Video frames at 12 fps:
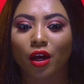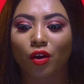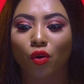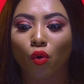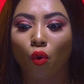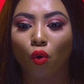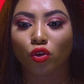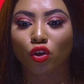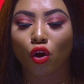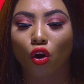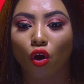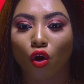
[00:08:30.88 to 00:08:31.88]
can cause
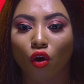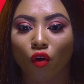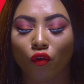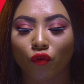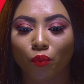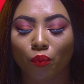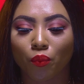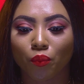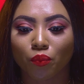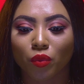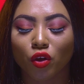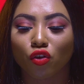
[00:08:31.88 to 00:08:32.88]
a lot of,
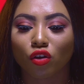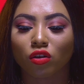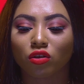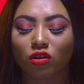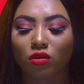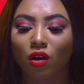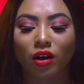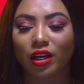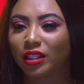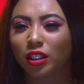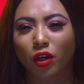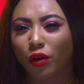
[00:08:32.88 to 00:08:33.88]
just
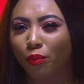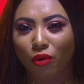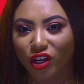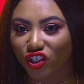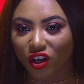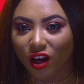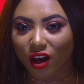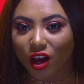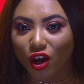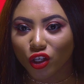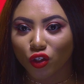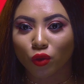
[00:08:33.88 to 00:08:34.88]
unnecessary pressure.
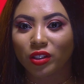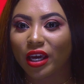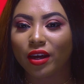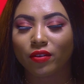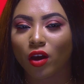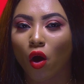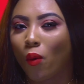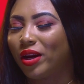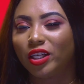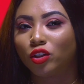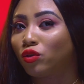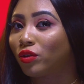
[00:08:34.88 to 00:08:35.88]
So saying that, oh, I
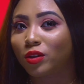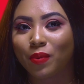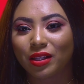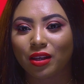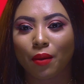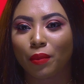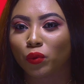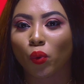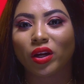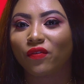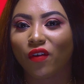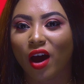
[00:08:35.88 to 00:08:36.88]
need to do this by the time I'm
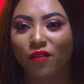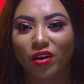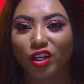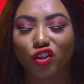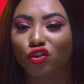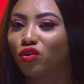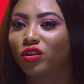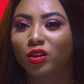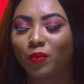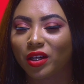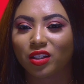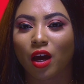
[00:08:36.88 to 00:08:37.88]
25, I need to do this by the